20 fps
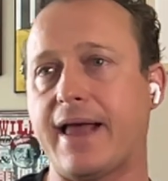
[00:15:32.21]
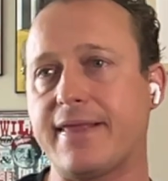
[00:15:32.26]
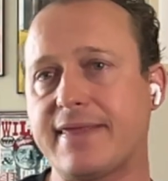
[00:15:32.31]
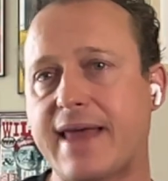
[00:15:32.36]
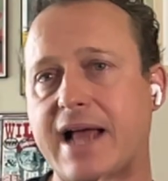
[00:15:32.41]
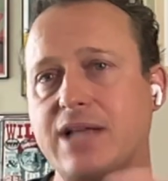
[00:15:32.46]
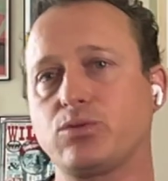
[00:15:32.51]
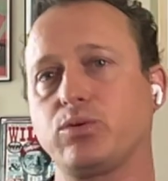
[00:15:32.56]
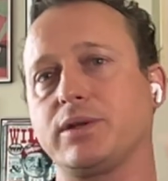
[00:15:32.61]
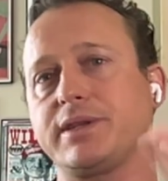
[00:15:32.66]
And
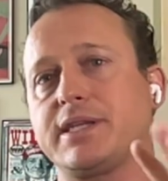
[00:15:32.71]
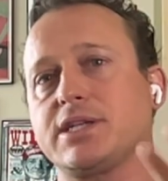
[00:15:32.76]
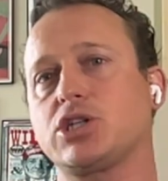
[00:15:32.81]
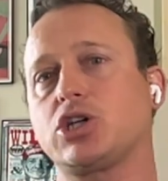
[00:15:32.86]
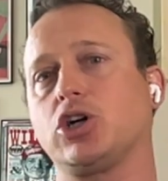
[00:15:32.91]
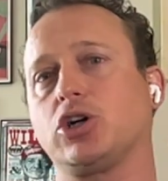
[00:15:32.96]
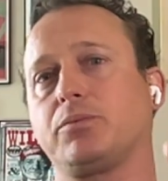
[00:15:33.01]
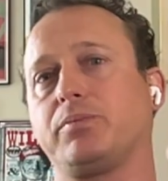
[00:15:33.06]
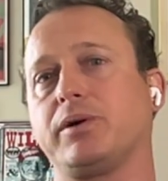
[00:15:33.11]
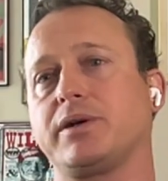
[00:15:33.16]
that's what this
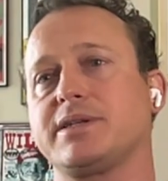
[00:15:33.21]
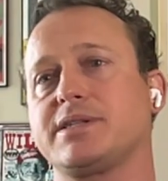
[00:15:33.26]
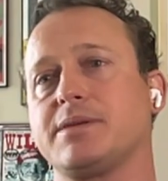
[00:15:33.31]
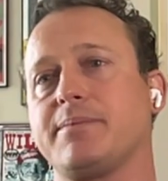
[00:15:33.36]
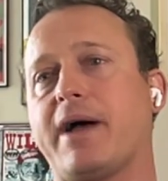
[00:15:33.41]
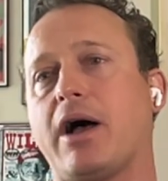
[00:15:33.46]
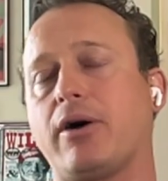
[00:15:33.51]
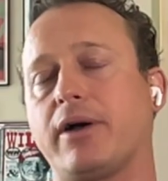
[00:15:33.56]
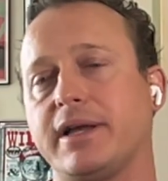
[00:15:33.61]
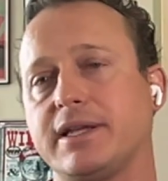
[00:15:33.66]
cookbook is
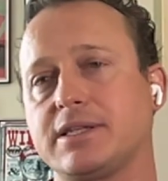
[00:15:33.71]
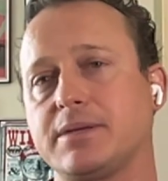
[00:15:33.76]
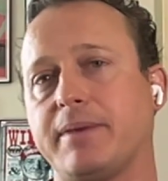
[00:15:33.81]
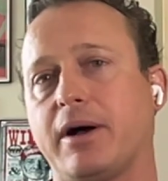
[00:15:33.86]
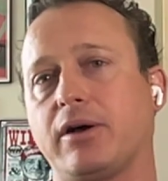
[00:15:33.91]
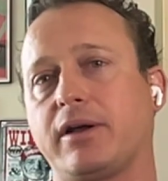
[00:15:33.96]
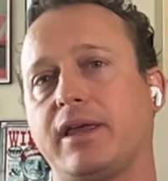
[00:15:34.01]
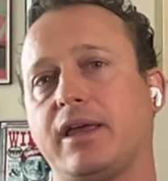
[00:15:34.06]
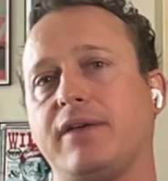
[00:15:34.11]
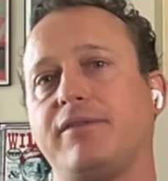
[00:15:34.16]
about. It's
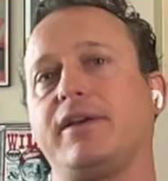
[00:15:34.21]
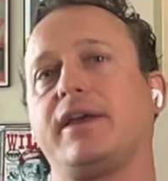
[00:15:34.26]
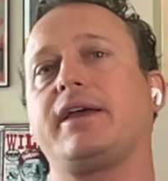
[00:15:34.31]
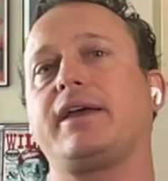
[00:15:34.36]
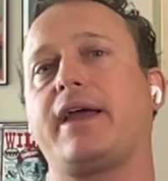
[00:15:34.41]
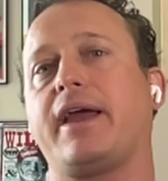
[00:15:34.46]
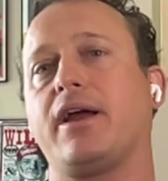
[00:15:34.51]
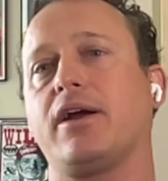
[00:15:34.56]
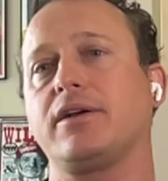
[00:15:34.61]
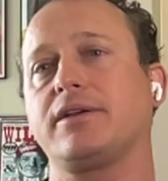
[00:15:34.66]
about
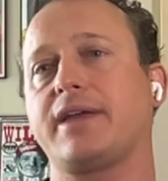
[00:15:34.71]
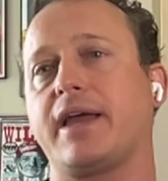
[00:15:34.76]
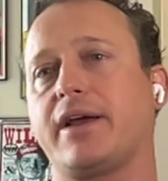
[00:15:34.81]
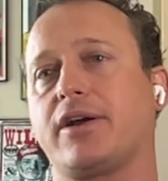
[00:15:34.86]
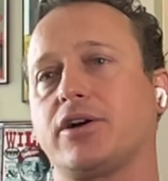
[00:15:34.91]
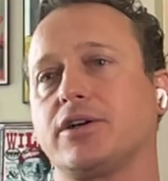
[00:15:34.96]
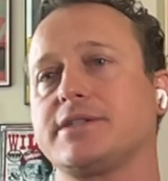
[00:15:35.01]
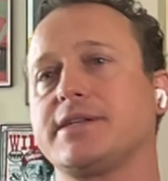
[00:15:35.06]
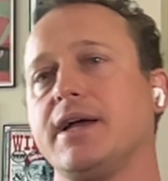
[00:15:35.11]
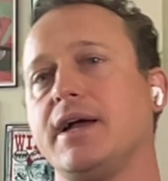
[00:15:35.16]
giving
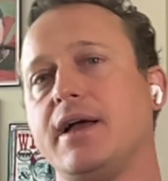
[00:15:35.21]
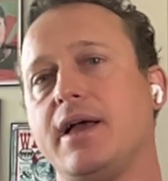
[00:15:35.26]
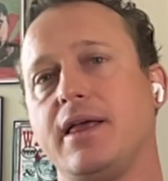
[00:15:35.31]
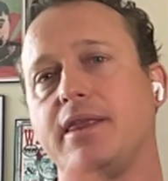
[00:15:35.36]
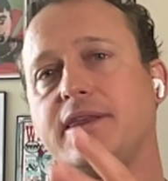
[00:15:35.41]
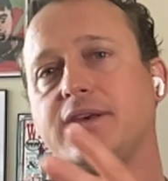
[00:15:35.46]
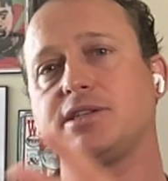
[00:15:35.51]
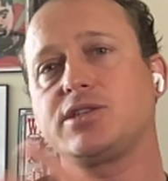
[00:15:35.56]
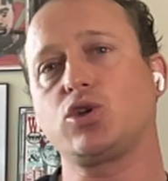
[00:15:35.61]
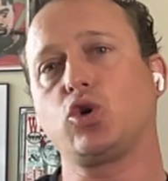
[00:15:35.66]
caretakers
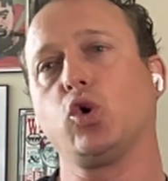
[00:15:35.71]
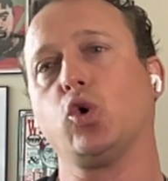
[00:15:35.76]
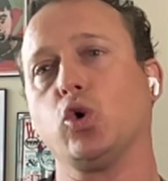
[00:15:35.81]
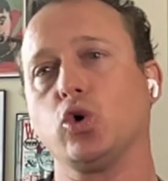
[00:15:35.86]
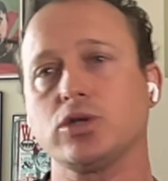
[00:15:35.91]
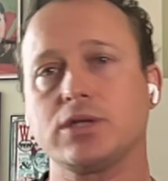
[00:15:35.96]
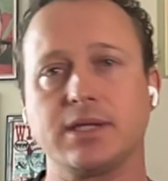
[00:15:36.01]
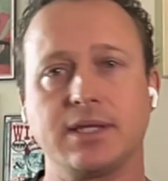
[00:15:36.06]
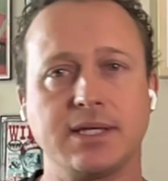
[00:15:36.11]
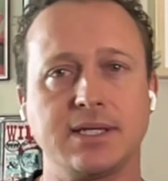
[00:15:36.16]
these
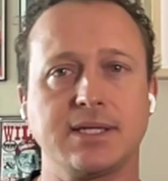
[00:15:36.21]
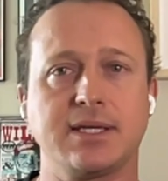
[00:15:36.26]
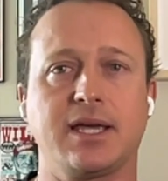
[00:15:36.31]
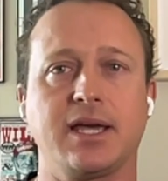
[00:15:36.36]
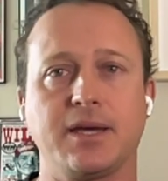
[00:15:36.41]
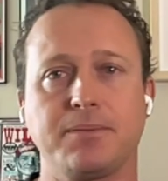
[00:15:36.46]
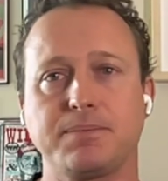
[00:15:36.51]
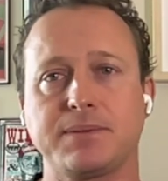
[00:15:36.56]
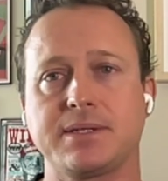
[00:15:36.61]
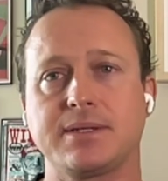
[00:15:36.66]
tools and these
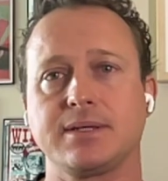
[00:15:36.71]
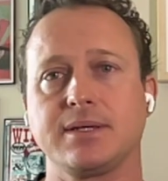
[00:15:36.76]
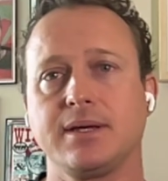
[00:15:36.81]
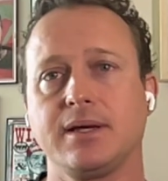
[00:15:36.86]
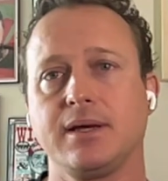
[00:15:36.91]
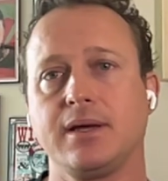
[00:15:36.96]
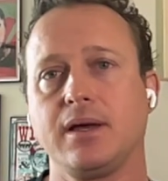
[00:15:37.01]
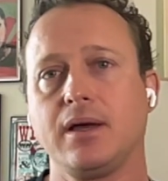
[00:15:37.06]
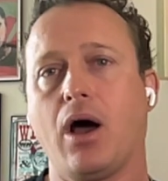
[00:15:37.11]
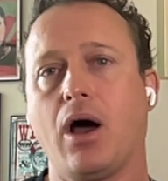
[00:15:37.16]
tips
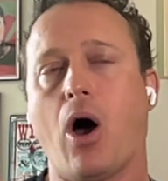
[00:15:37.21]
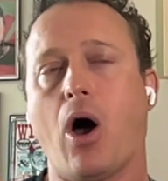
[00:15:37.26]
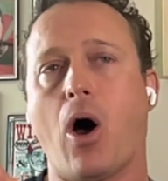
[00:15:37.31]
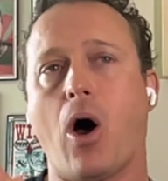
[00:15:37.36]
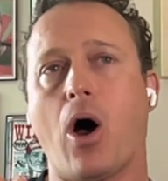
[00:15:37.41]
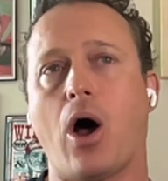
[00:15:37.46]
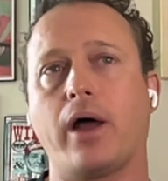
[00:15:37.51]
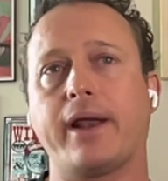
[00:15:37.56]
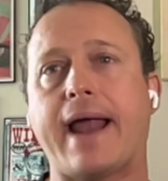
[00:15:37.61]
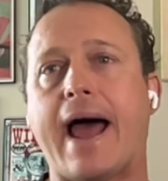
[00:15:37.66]

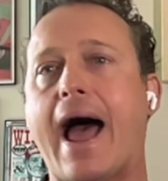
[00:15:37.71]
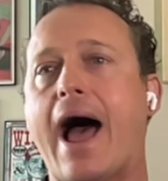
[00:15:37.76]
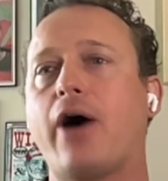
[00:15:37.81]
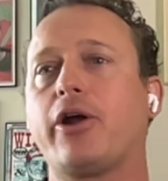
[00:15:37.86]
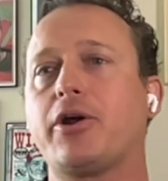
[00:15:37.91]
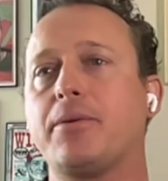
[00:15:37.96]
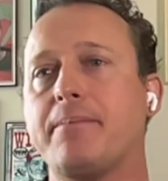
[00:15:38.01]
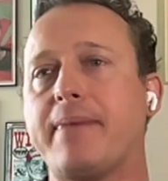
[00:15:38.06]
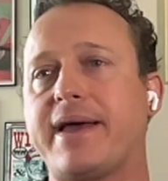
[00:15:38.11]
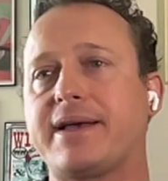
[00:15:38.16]
on
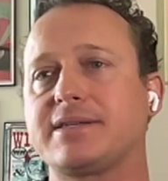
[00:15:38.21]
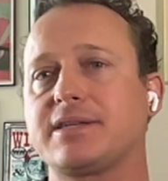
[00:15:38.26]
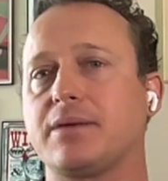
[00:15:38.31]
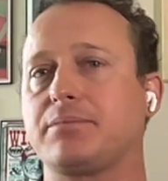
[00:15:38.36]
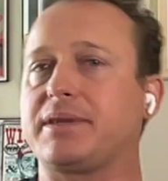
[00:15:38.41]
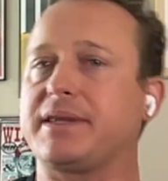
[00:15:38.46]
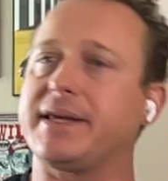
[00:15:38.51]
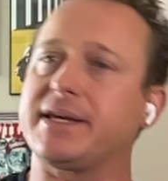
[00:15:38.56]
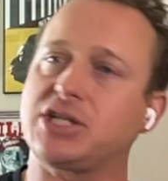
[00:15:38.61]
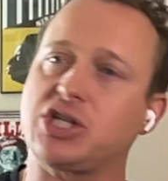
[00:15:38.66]
how to make
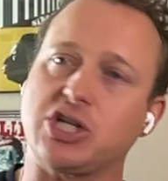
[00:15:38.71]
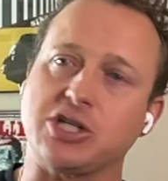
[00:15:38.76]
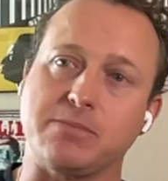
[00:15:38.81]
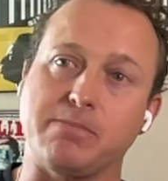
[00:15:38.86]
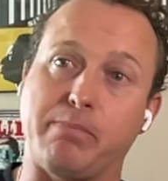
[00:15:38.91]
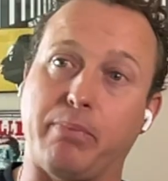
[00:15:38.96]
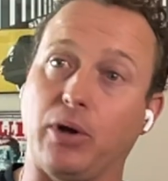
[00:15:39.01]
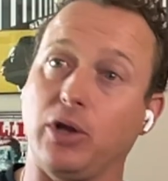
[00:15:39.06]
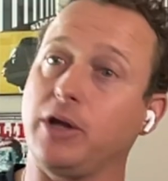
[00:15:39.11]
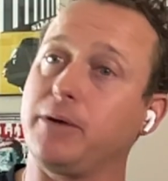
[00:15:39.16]
something that's
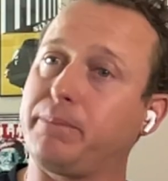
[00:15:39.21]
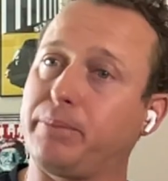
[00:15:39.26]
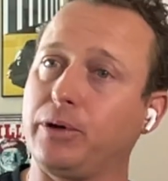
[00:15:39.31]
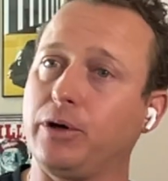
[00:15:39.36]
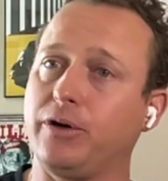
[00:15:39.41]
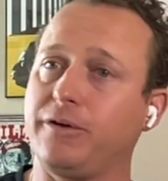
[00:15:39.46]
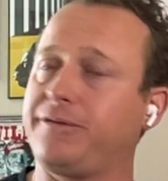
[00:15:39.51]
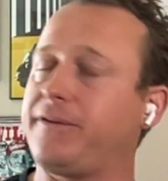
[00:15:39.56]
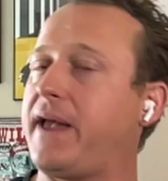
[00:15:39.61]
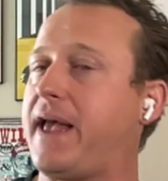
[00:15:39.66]
just
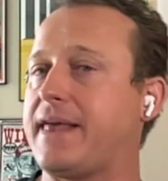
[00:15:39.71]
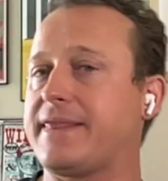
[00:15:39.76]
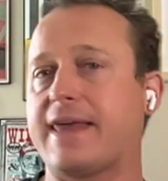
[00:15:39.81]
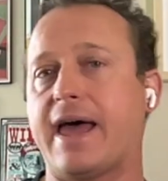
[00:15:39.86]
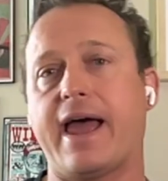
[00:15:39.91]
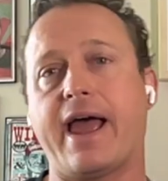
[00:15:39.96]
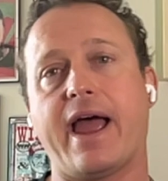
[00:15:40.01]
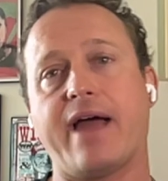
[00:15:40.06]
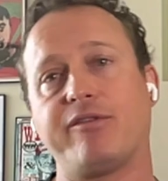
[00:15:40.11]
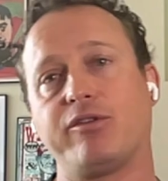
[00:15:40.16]
bulletproof and
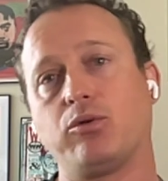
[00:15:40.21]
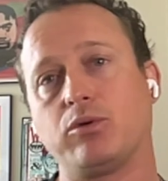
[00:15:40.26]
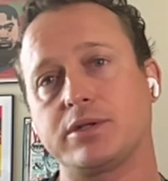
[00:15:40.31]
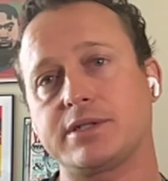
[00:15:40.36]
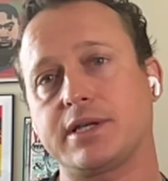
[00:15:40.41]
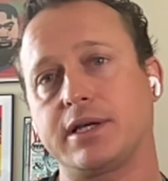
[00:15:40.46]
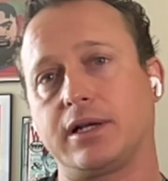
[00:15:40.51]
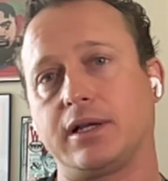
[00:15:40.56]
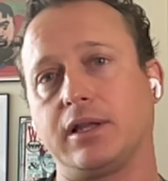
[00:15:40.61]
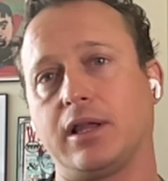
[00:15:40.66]
that
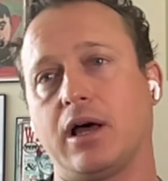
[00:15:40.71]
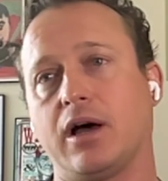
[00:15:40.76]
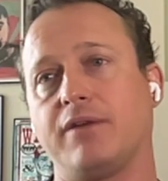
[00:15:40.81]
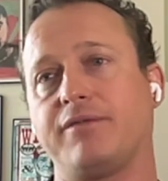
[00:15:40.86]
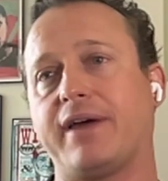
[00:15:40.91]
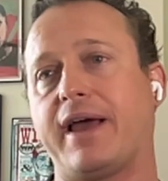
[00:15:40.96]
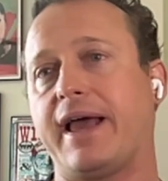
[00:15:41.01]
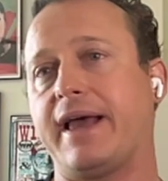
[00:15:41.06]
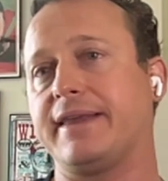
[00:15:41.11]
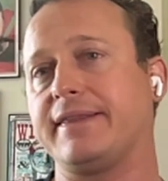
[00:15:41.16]
everyone's going to
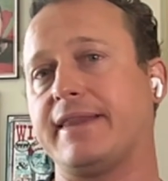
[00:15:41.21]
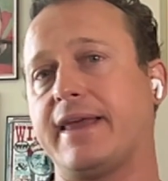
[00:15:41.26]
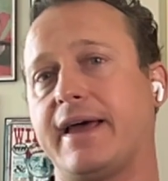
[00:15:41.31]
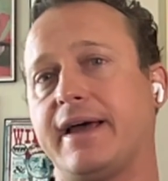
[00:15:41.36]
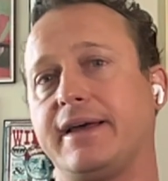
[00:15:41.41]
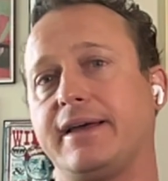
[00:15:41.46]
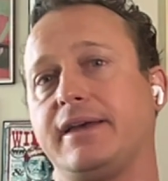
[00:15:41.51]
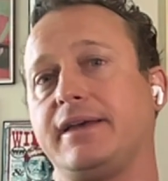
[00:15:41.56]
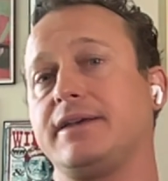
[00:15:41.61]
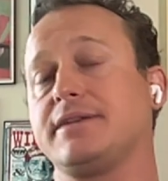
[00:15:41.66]
love and
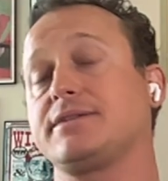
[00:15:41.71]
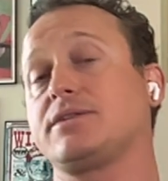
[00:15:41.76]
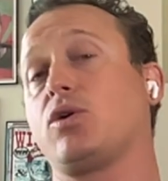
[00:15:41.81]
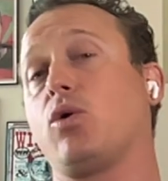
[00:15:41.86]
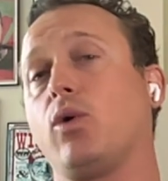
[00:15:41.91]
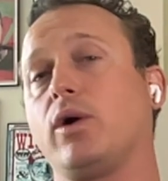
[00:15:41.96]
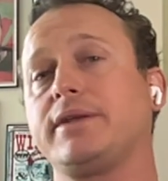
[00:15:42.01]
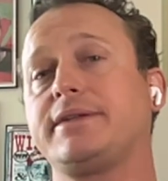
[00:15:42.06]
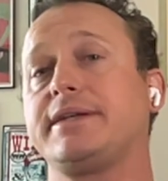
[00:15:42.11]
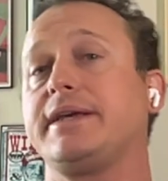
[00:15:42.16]
that is
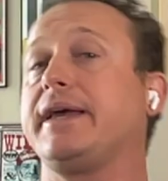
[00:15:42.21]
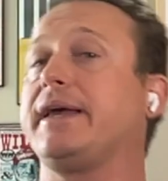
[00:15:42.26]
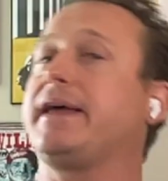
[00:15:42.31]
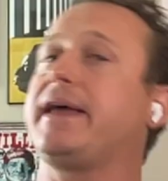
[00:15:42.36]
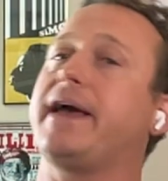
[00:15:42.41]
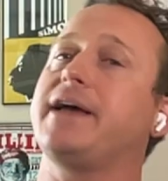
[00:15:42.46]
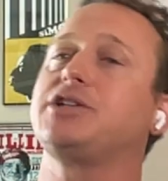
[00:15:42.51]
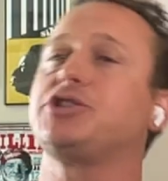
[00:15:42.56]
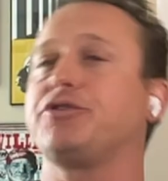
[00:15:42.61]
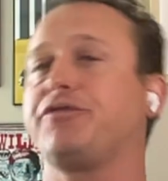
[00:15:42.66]
going to
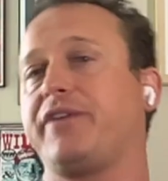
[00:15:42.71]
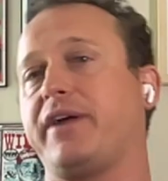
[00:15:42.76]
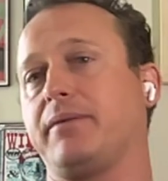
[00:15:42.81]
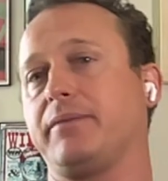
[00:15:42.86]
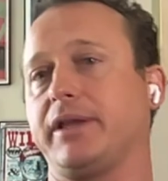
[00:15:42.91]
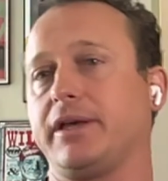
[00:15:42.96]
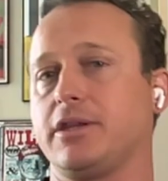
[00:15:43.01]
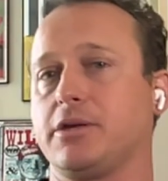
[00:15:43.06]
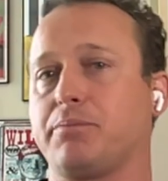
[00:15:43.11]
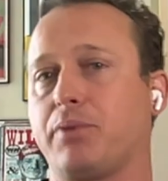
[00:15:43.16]
engage your
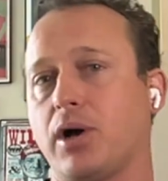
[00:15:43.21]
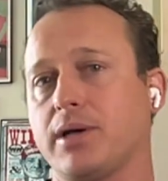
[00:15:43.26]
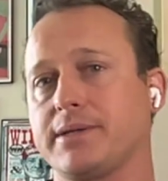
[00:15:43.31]
family in the